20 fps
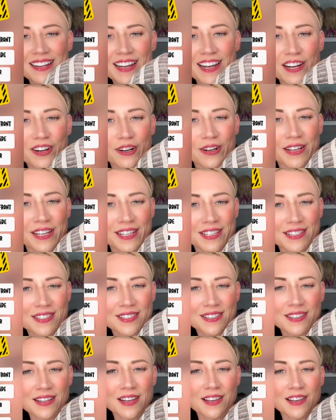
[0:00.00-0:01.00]

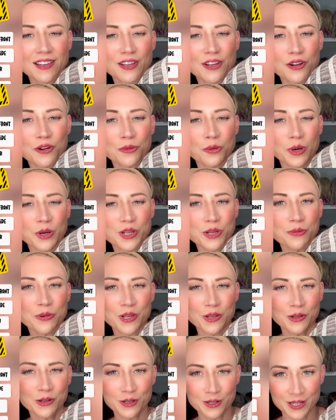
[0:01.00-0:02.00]
areas where you can
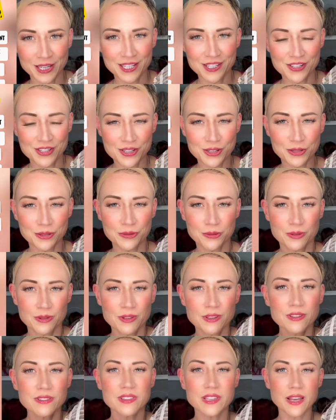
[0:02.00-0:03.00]
hook into
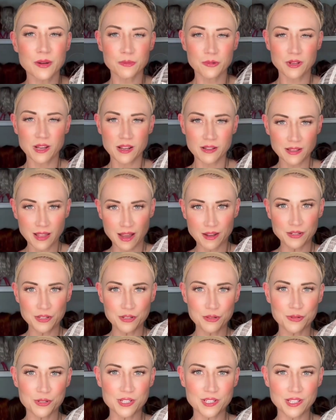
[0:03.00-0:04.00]
that allow you
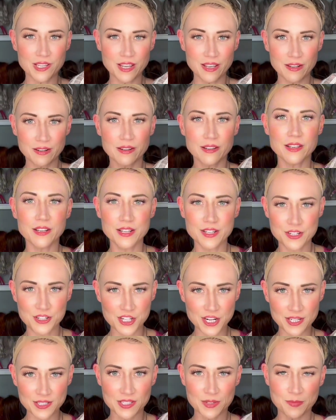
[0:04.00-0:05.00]
to get an
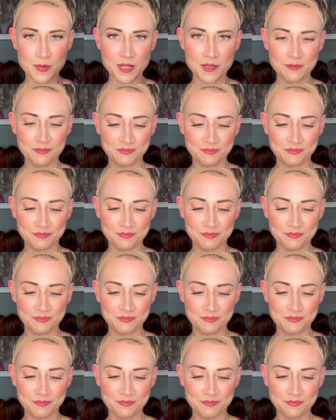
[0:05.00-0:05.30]
adjustment.